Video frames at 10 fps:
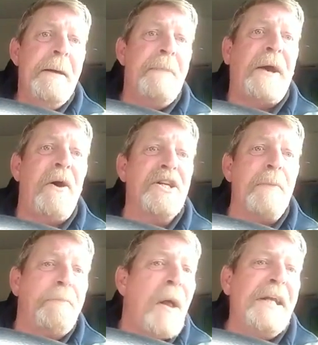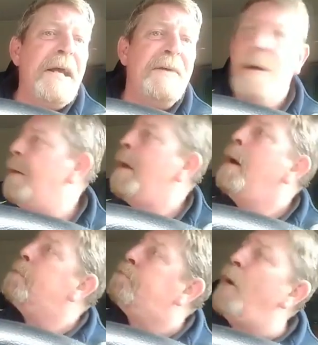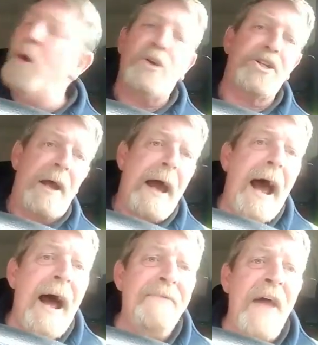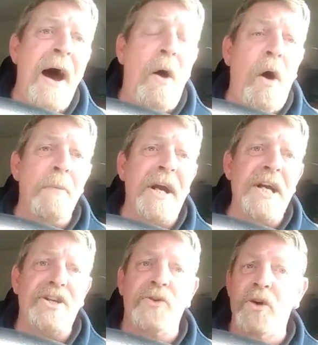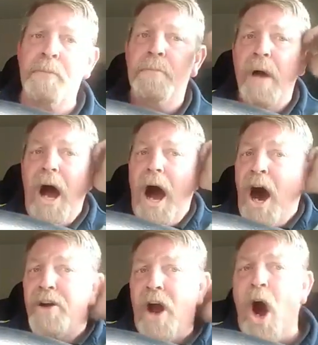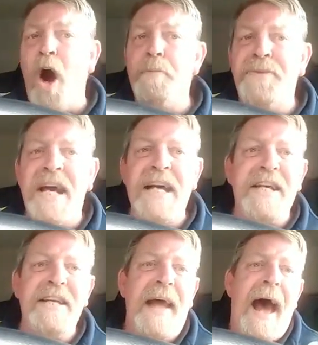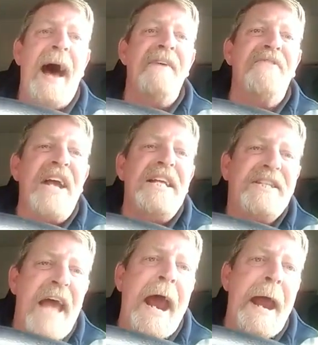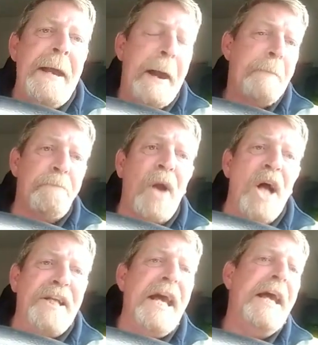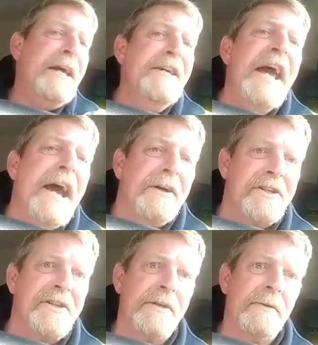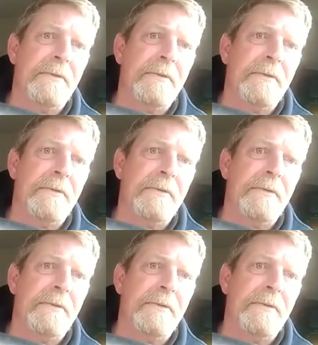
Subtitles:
Because the bloody books in that operation room are updated every 10 bloody years.